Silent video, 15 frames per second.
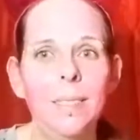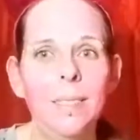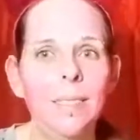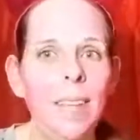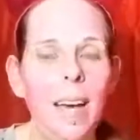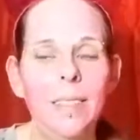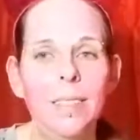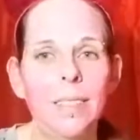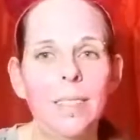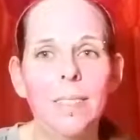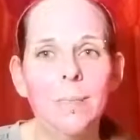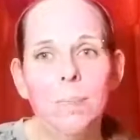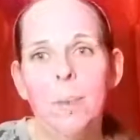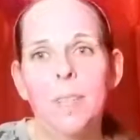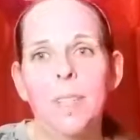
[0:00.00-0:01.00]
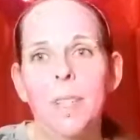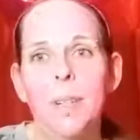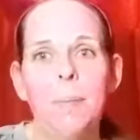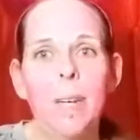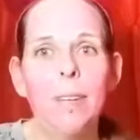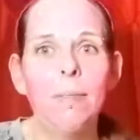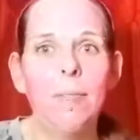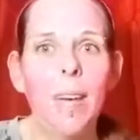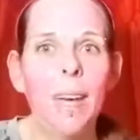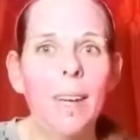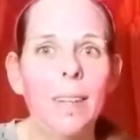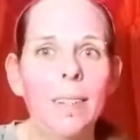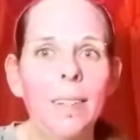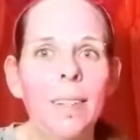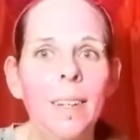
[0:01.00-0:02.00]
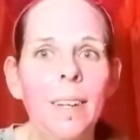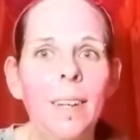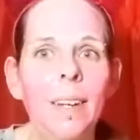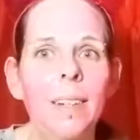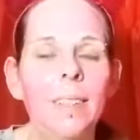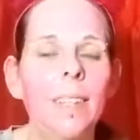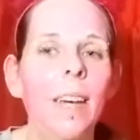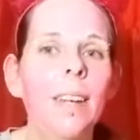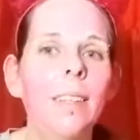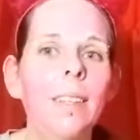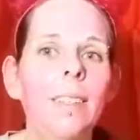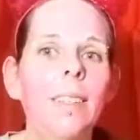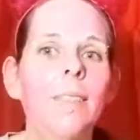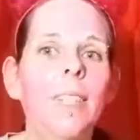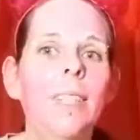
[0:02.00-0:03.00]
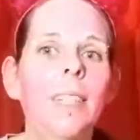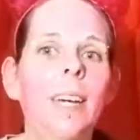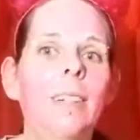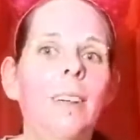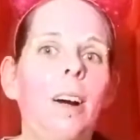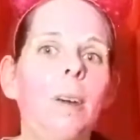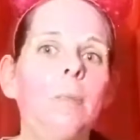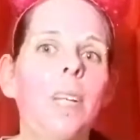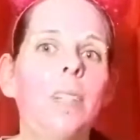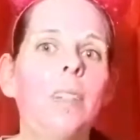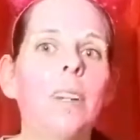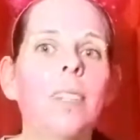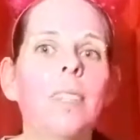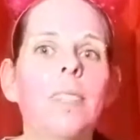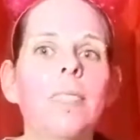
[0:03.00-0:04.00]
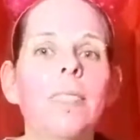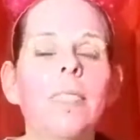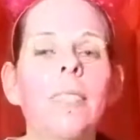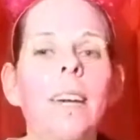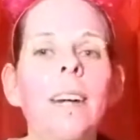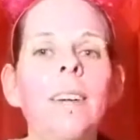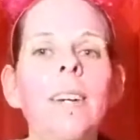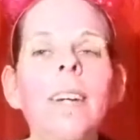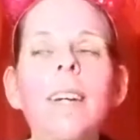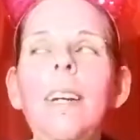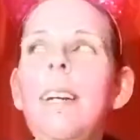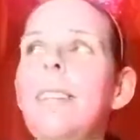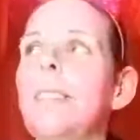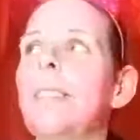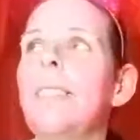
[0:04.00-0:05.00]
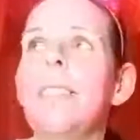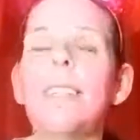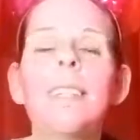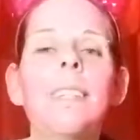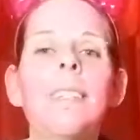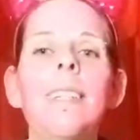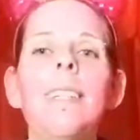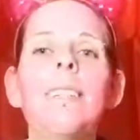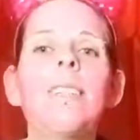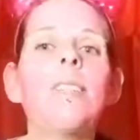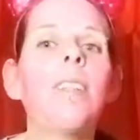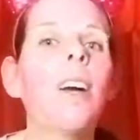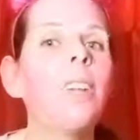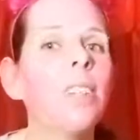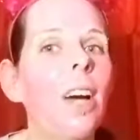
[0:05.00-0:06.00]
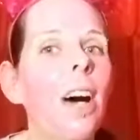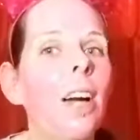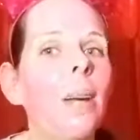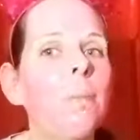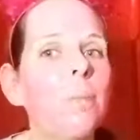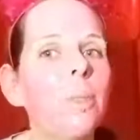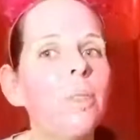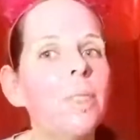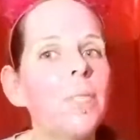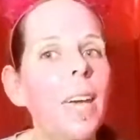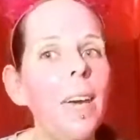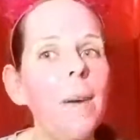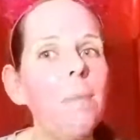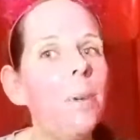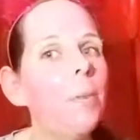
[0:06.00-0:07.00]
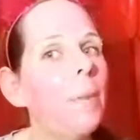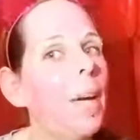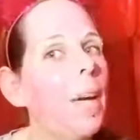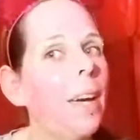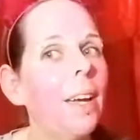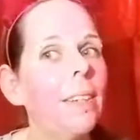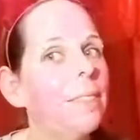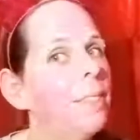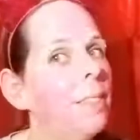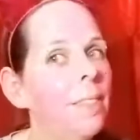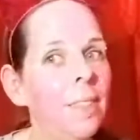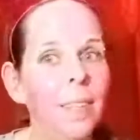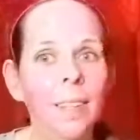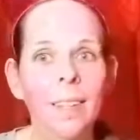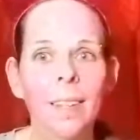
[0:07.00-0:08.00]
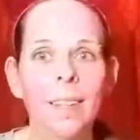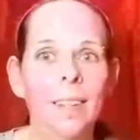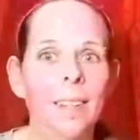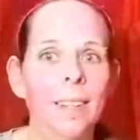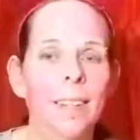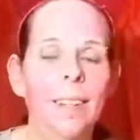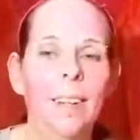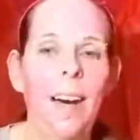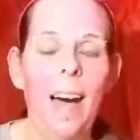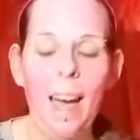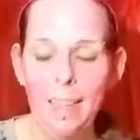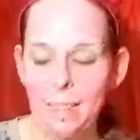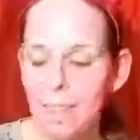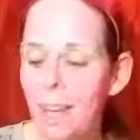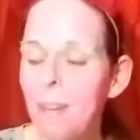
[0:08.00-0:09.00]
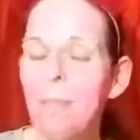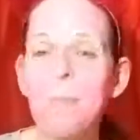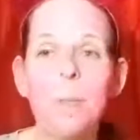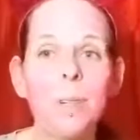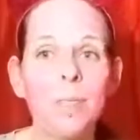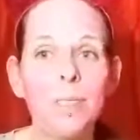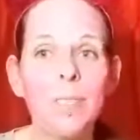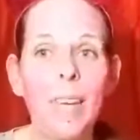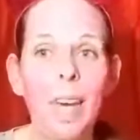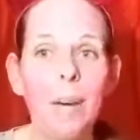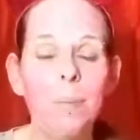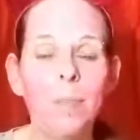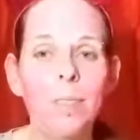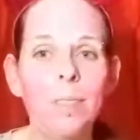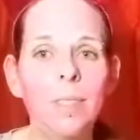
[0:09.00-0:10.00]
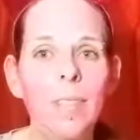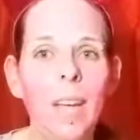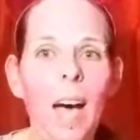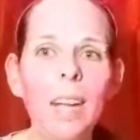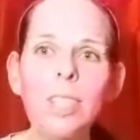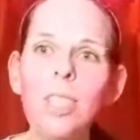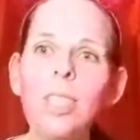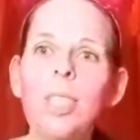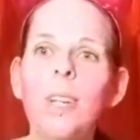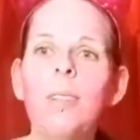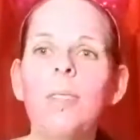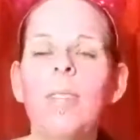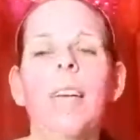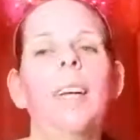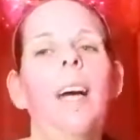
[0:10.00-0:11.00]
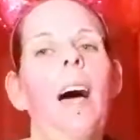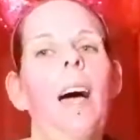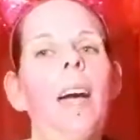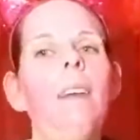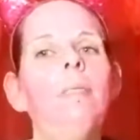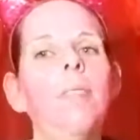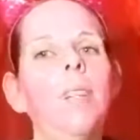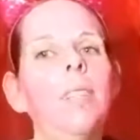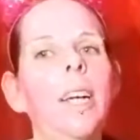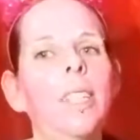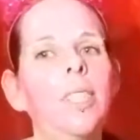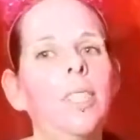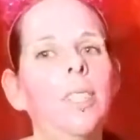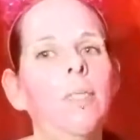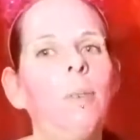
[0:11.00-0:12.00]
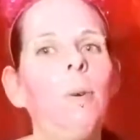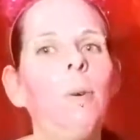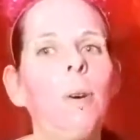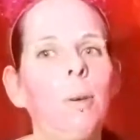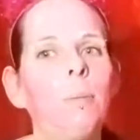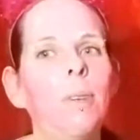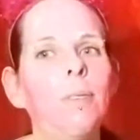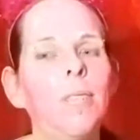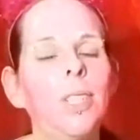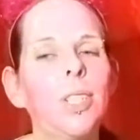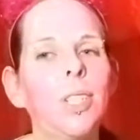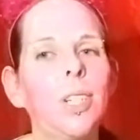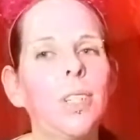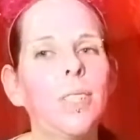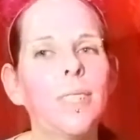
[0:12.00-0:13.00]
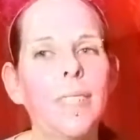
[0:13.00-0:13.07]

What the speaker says: I just wasn't a big fan. Night of the Living Dead and Army of Darkness. Larry, seriously, you start talking Bruce Campbell, man. I love Bruce Campbell. I should show, like, I have a collection of horror movie shirts.